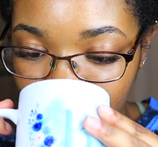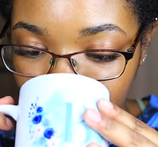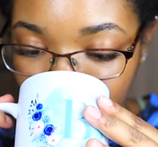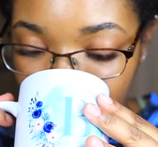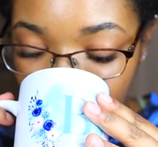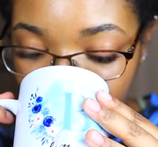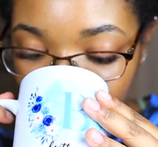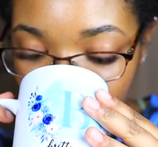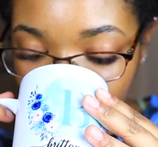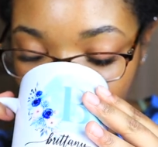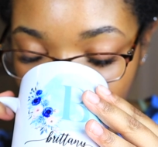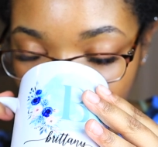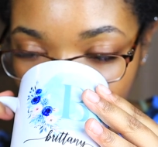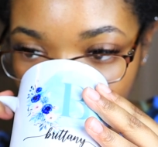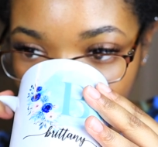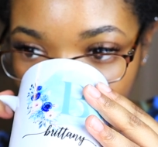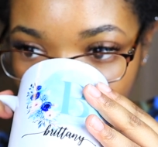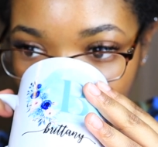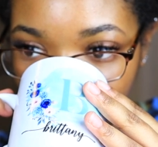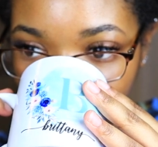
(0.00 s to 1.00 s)

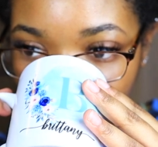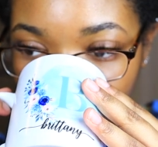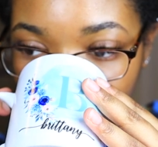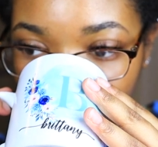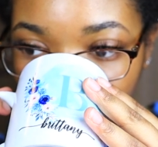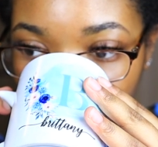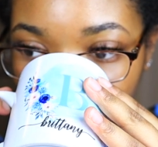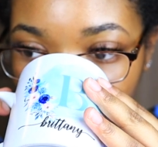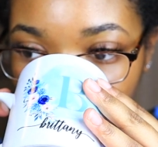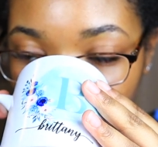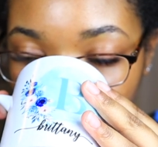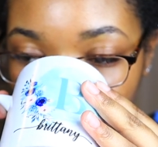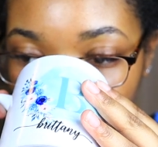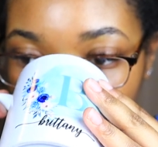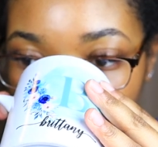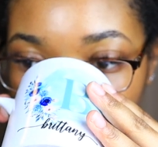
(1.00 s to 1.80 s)
(no one is talking)